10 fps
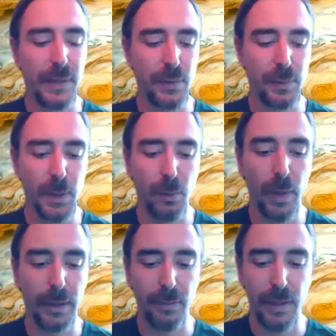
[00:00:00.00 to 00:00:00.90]
from year
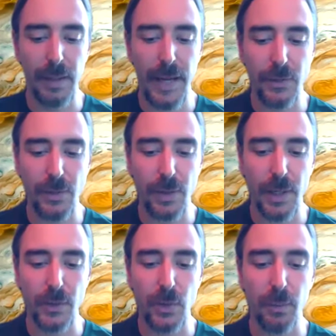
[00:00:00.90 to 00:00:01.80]
one of the
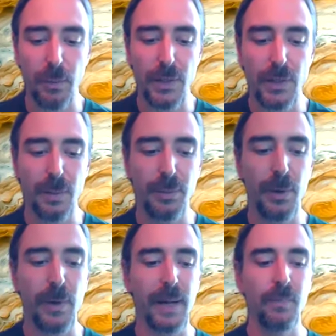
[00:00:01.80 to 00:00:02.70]
astrological apprenticeship
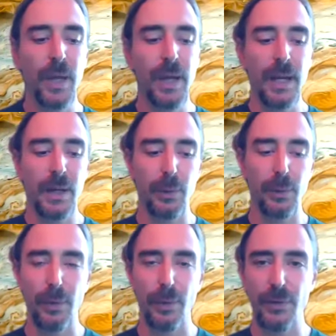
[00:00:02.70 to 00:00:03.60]
program, you know,
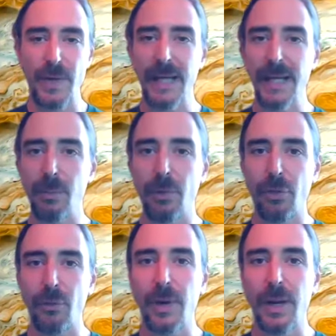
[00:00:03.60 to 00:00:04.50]
the sign number
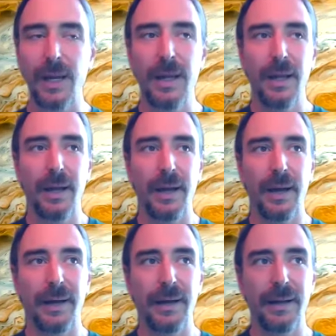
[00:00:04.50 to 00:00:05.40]
three,
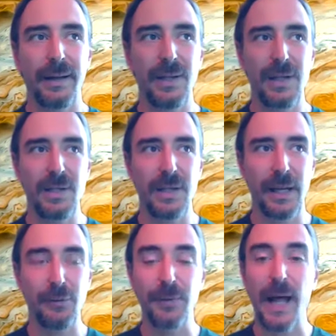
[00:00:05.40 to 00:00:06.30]
it's
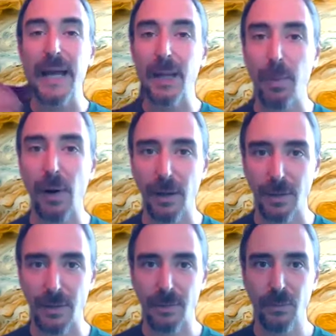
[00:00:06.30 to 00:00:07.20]
like flying
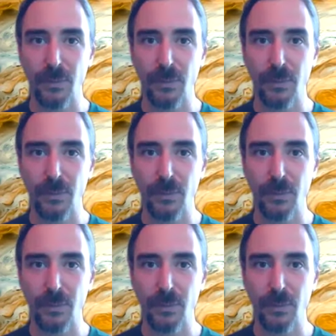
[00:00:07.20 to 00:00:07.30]
apart.